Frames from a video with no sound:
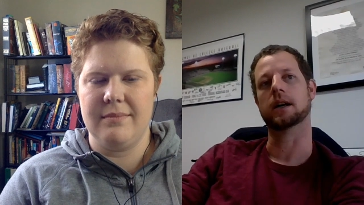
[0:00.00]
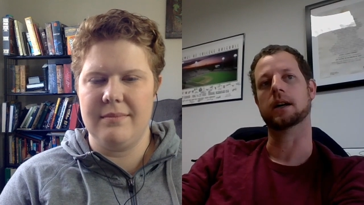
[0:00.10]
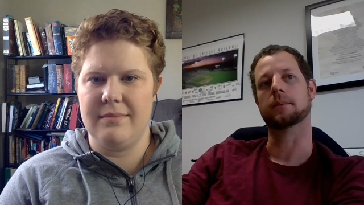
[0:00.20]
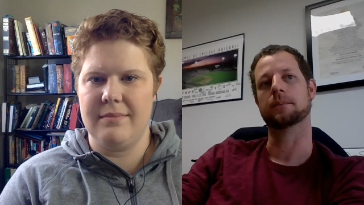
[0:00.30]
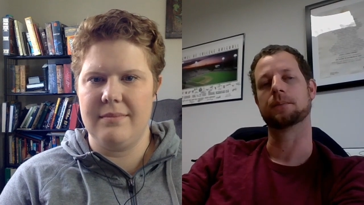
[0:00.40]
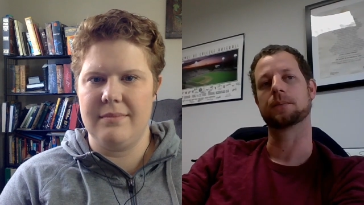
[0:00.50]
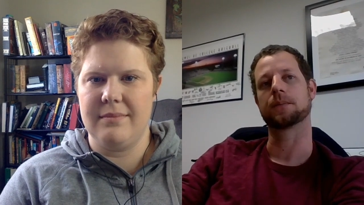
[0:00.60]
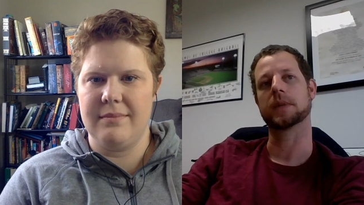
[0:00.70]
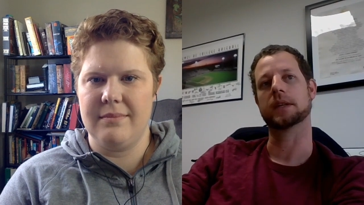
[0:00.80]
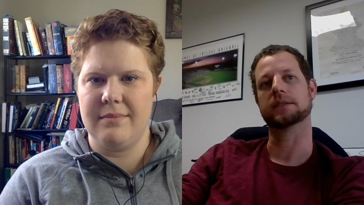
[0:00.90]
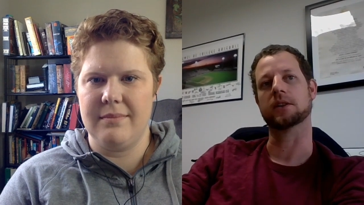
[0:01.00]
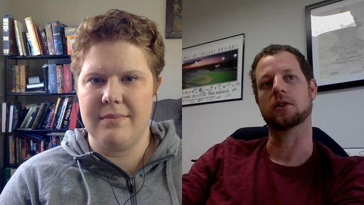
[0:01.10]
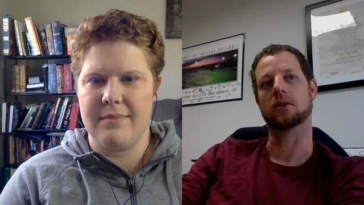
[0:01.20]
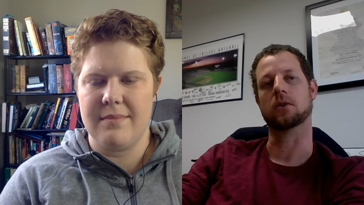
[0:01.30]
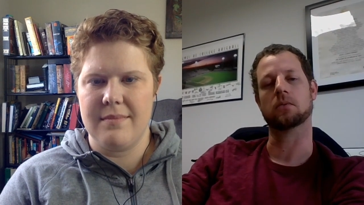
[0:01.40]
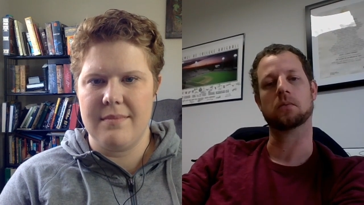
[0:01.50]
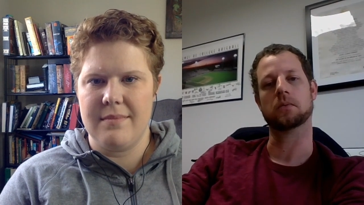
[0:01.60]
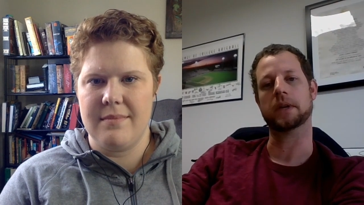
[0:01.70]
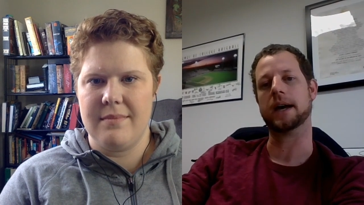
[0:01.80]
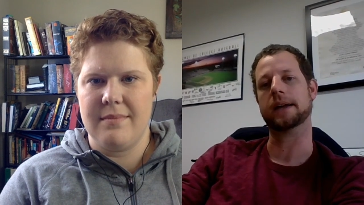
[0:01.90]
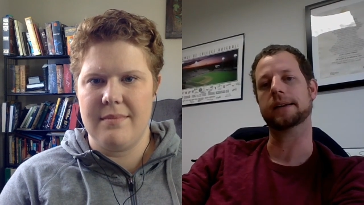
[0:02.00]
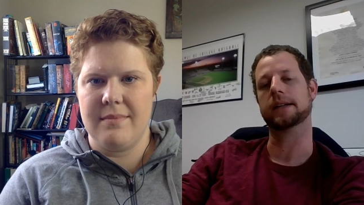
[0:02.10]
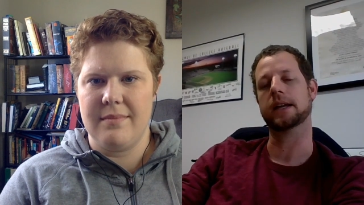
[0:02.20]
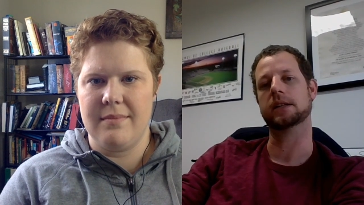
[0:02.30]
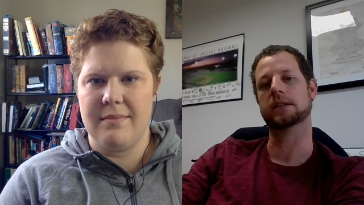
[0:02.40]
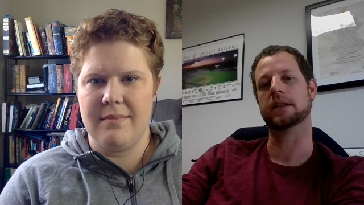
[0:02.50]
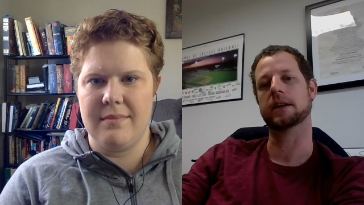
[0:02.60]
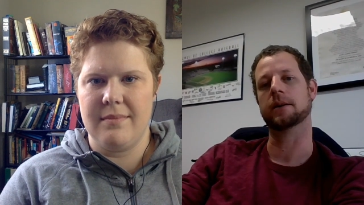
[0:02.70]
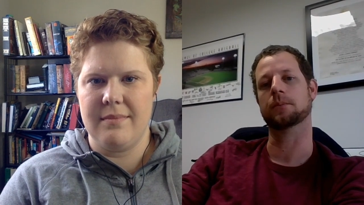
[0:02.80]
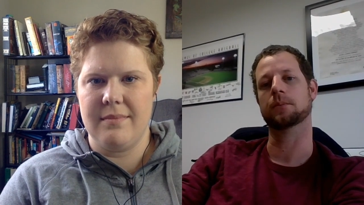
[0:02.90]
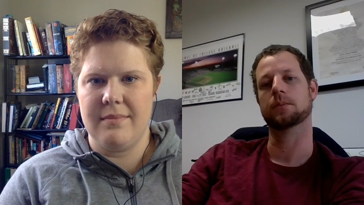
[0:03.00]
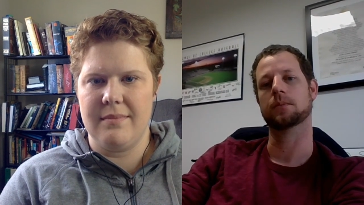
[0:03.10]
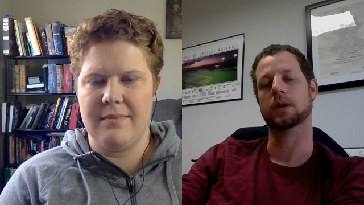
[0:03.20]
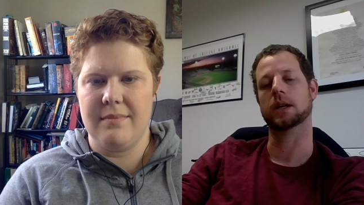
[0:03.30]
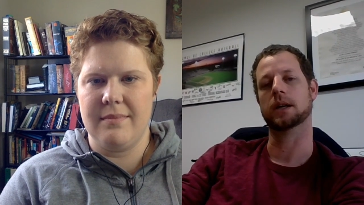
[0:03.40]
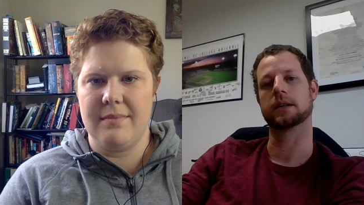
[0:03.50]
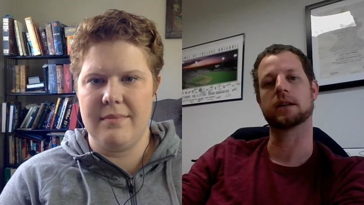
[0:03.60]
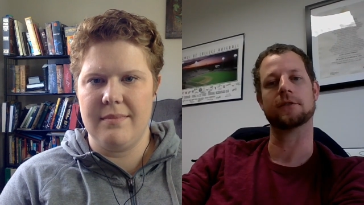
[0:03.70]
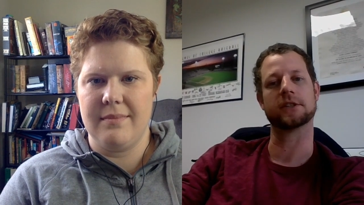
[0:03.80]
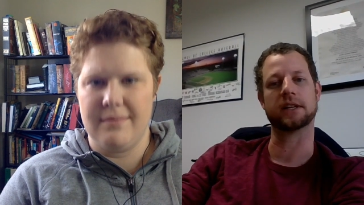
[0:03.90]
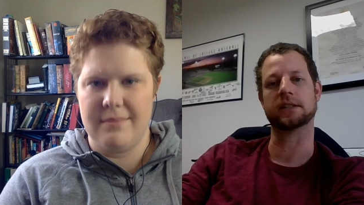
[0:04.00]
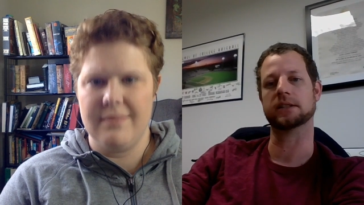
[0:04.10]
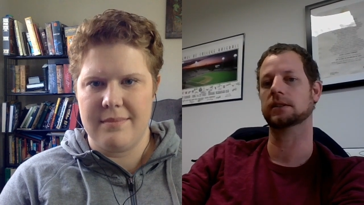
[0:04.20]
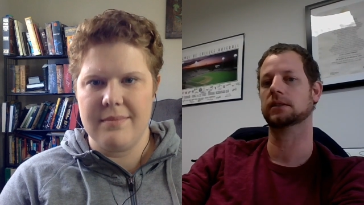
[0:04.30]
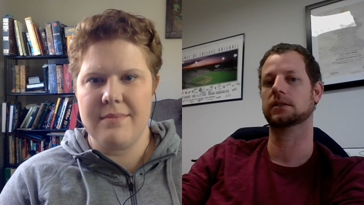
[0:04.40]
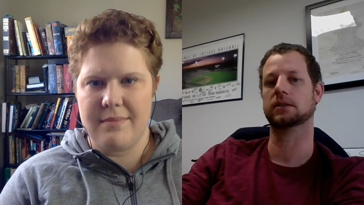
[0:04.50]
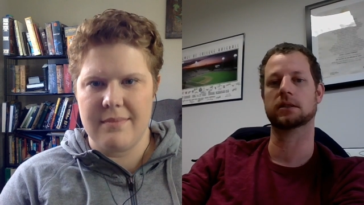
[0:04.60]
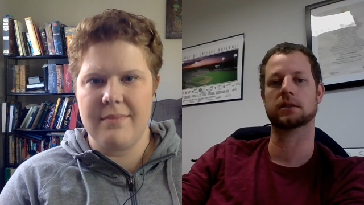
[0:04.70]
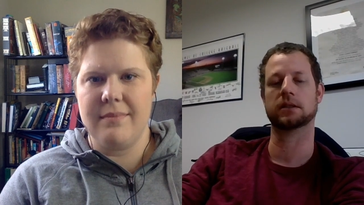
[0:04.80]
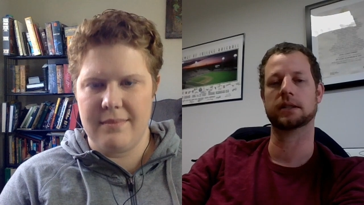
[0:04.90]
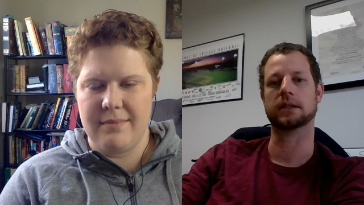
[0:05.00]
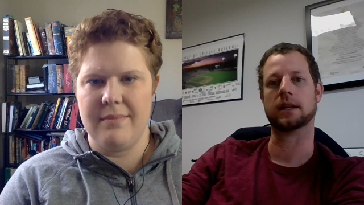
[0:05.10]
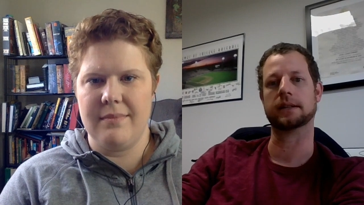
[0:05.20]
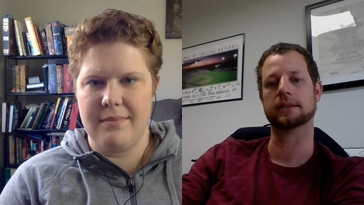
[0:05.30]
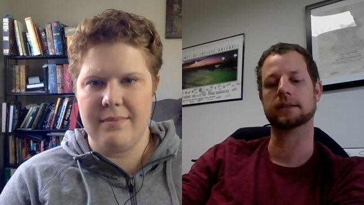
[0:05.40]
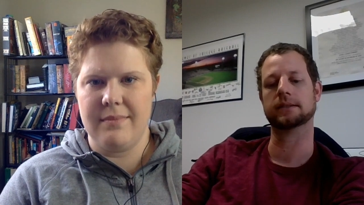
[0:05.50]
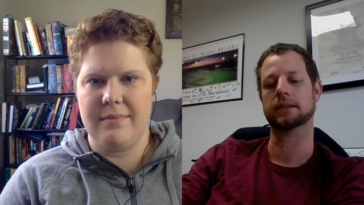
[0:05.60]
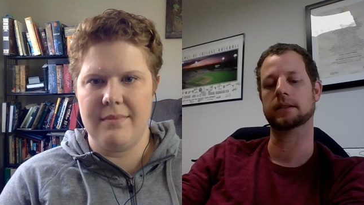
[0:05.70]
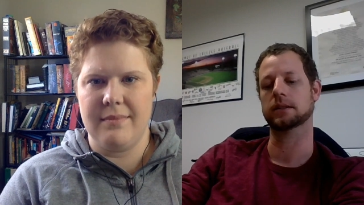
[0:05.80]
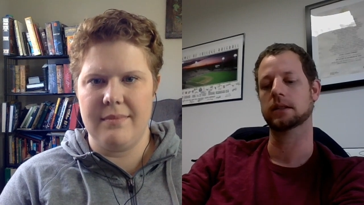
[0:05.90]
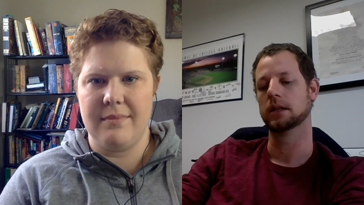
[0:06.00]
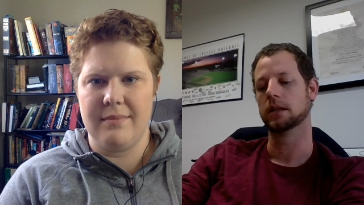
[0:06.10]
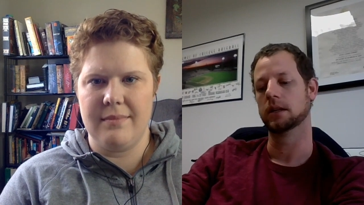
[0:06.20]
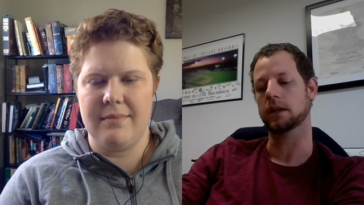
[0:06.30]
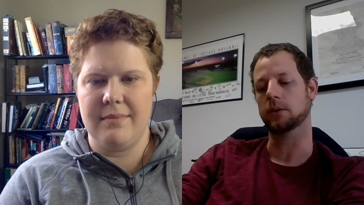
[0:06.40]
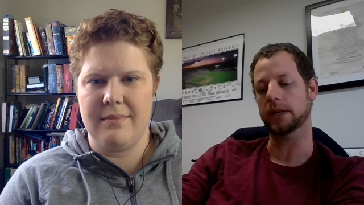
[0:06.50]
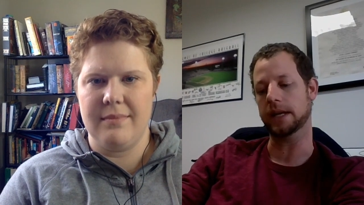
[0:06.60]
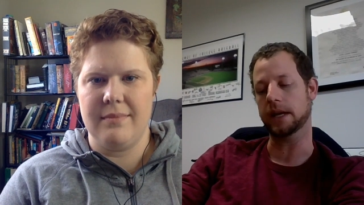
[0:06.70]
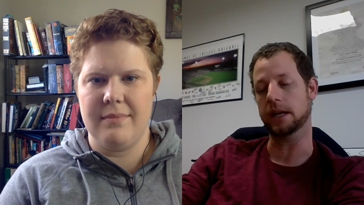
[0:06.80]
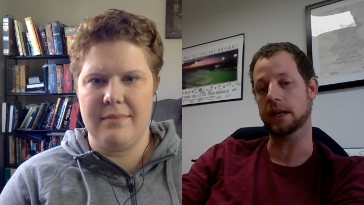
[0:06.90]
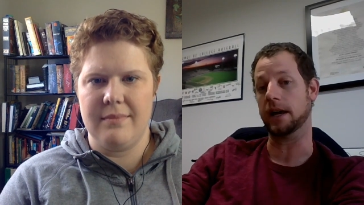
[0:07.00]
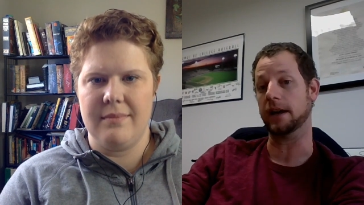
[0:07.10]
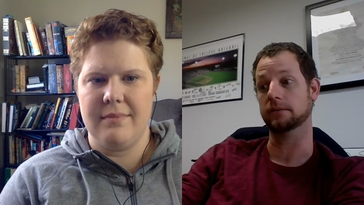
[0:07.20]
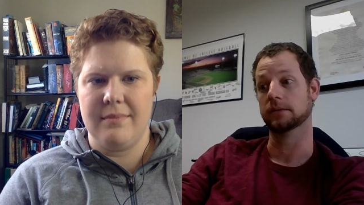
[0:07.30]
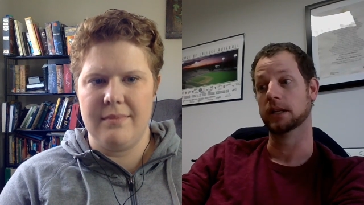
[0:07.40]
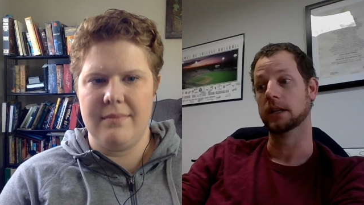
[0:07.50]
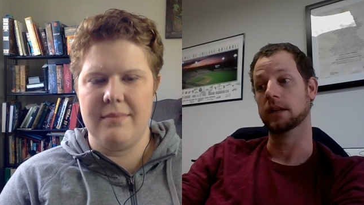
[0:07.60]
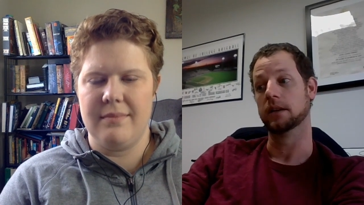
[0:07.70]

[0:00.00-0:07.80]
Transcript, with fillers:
Speaker 1: Um, and so, yeah, I engaged them uh, in conversations to get the license, and and we did. And I,